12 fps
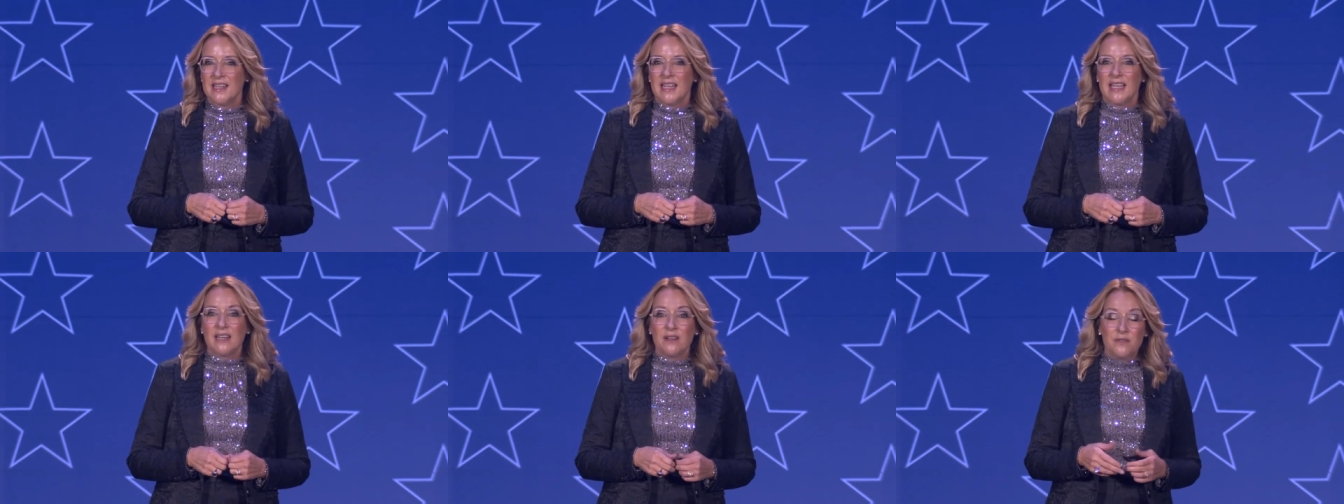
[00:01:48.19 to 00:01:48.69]

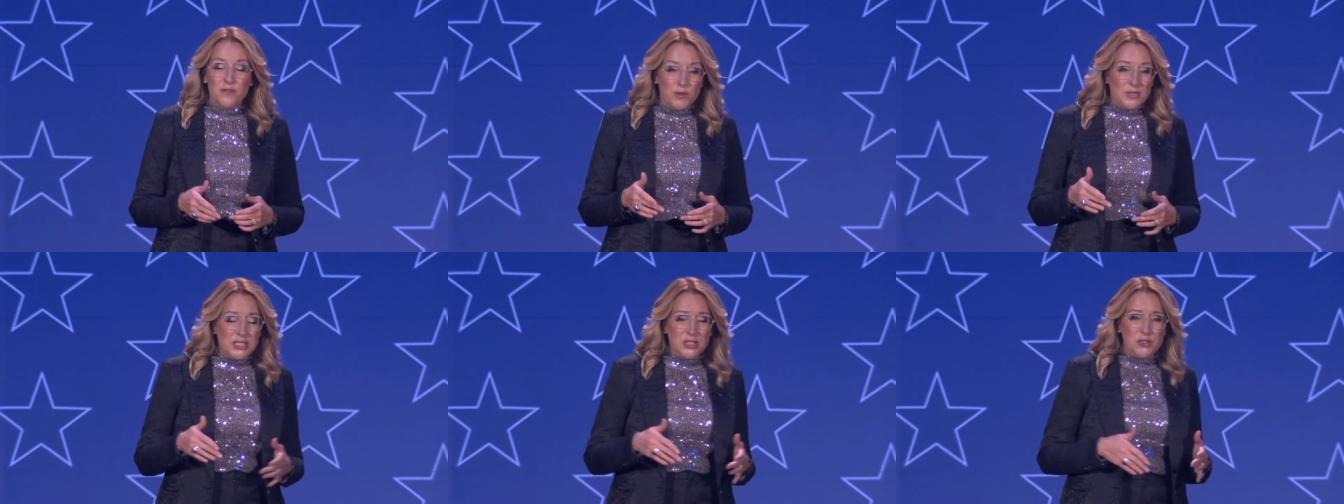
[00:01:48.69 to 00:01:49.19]
It
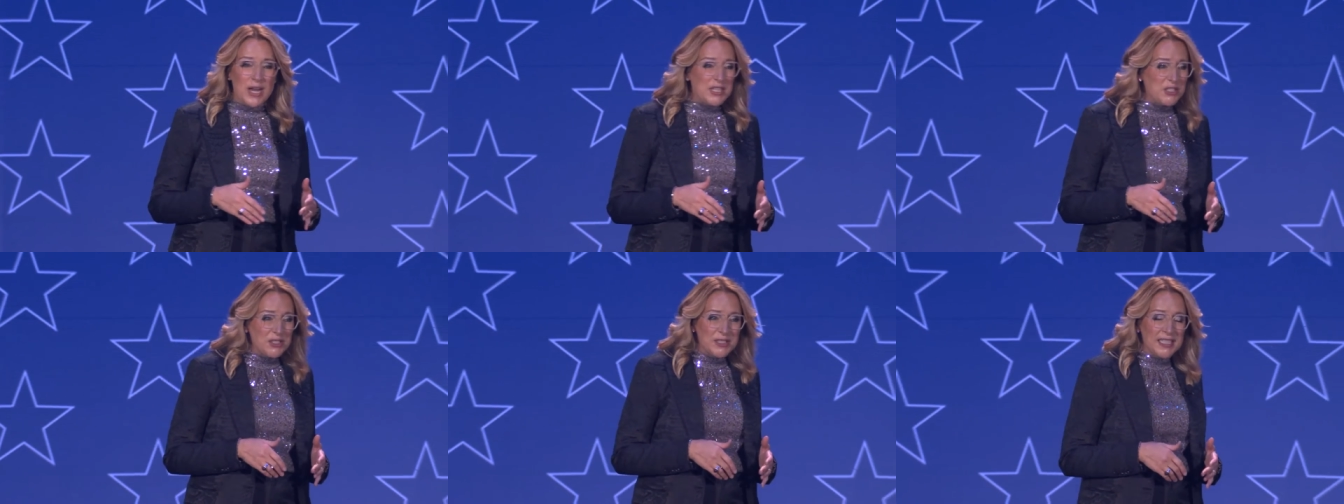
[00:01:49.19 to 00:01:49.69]
unfolded
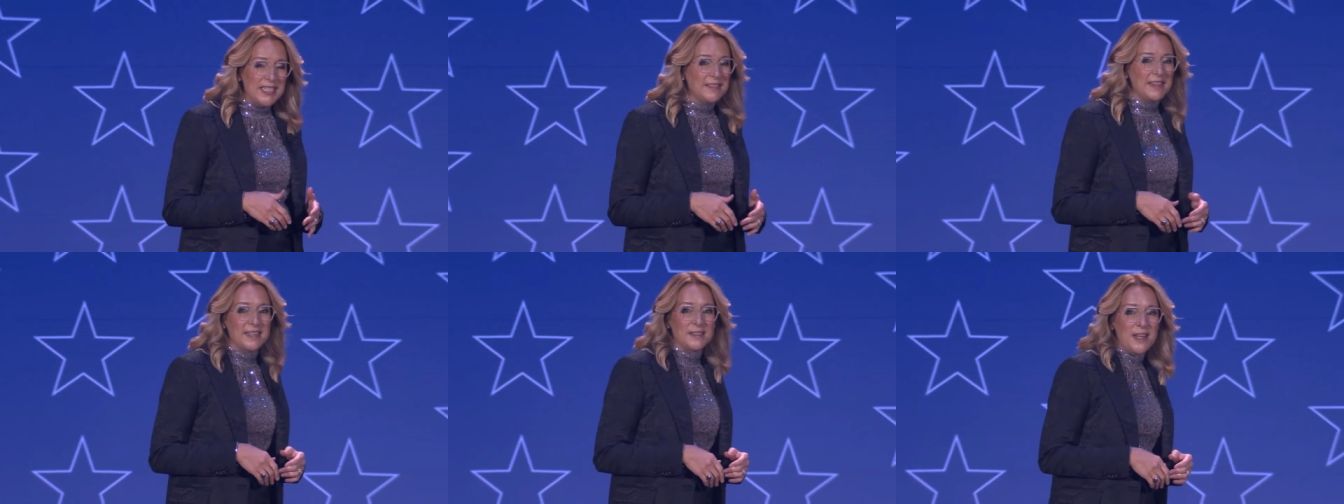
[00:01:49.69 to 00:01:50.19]
tragically,
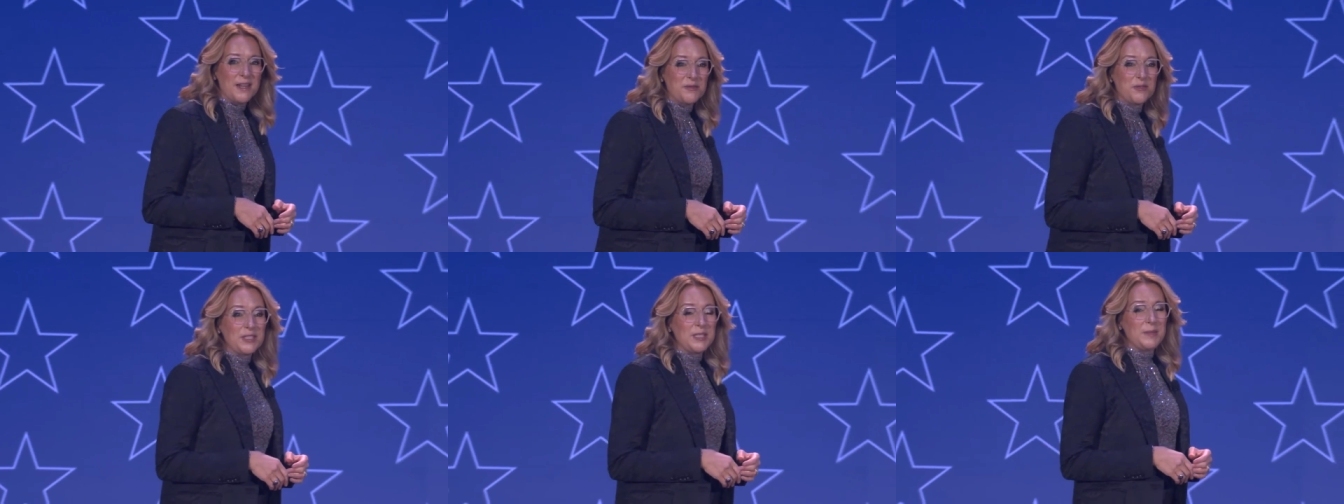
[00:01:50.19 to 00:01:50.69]
like a lot of
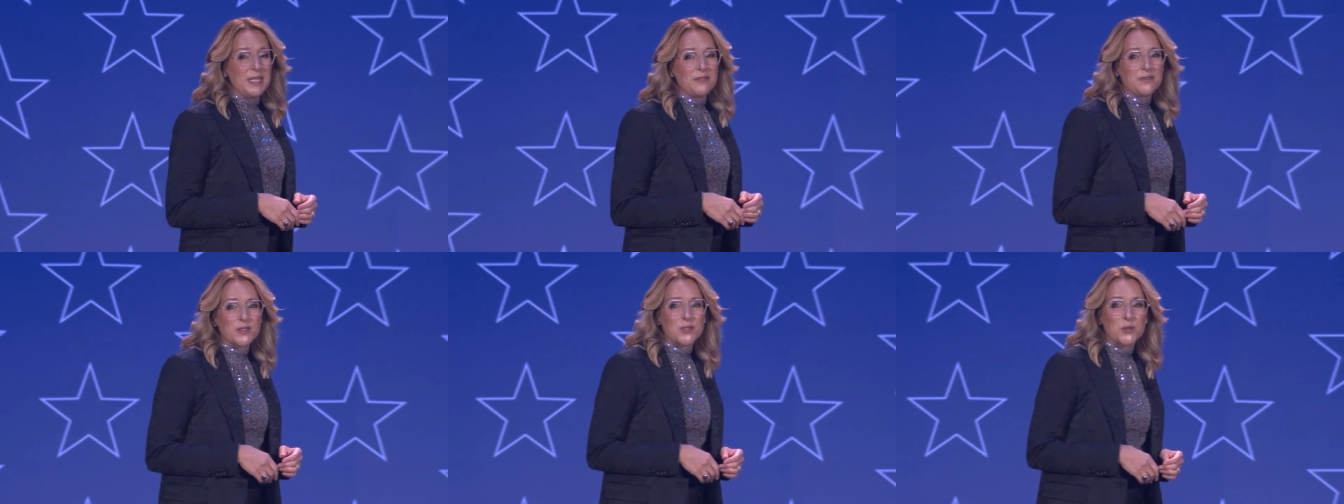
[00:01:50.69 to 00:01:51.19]
really
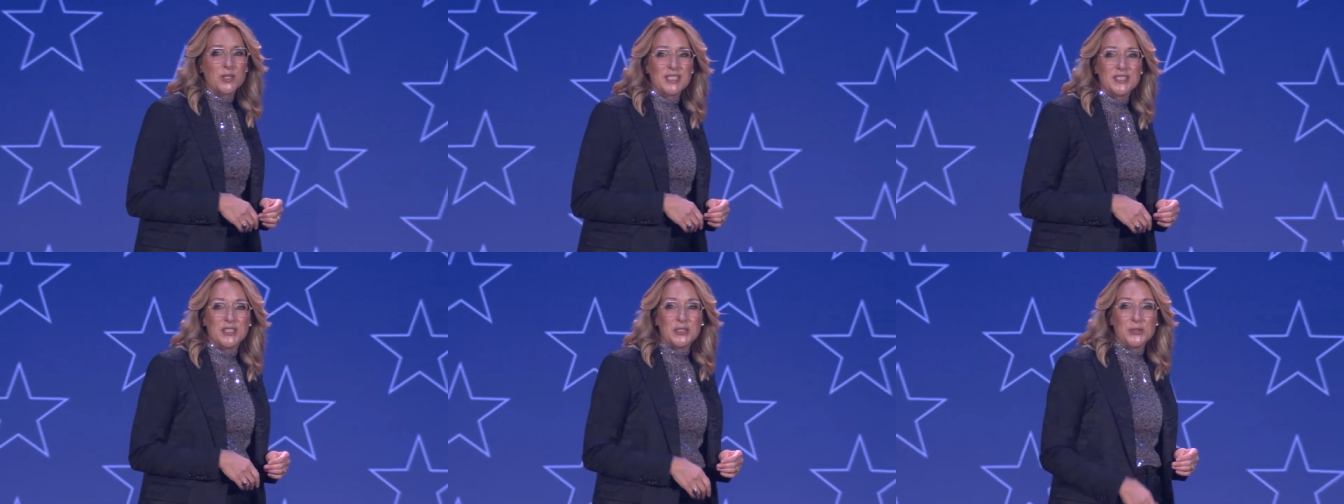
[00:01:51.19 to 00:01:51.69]
meaningful stories
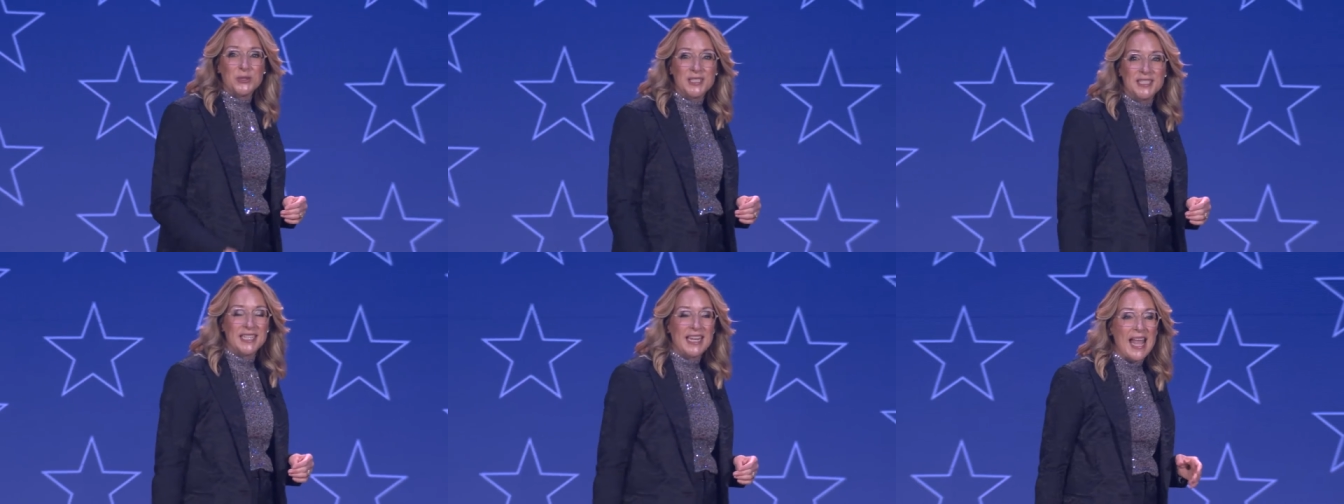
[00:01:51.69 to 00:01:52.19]
do.
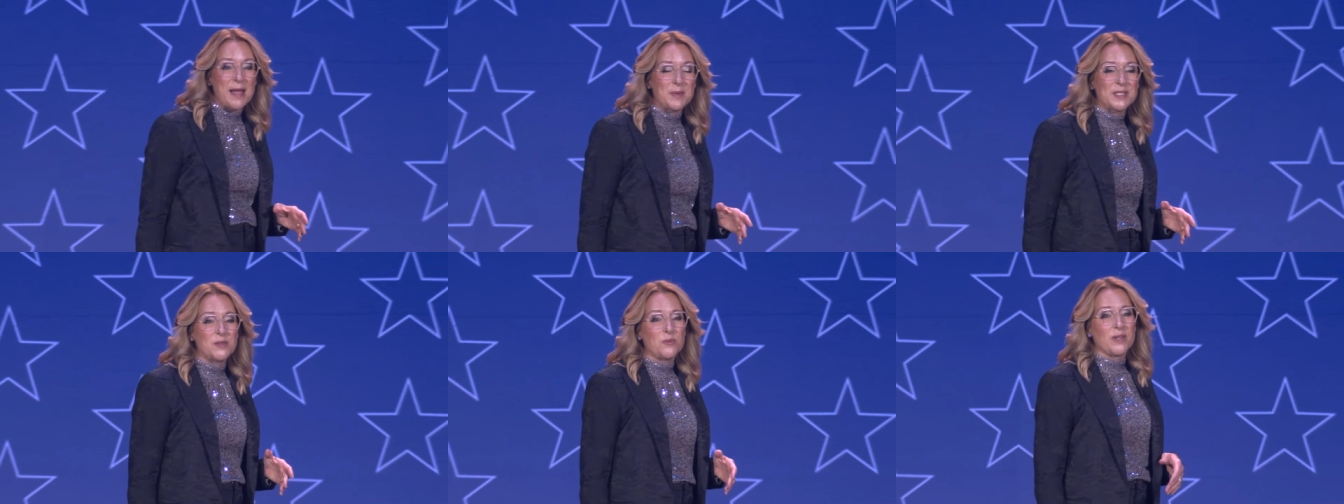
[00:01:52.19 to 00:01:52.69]
It happened
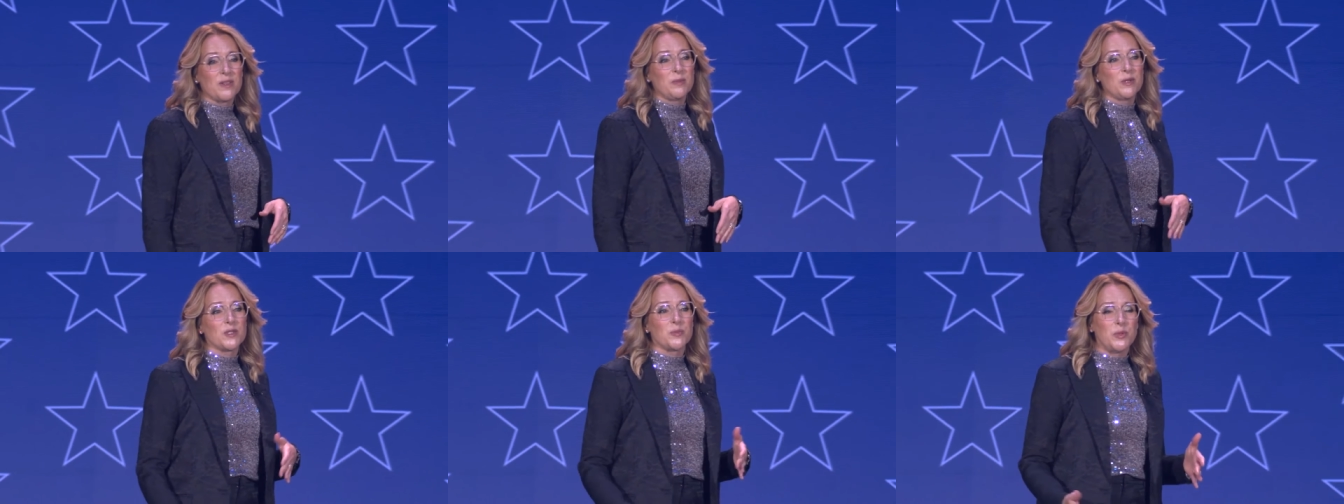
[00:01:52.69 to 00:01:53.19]
in one of the most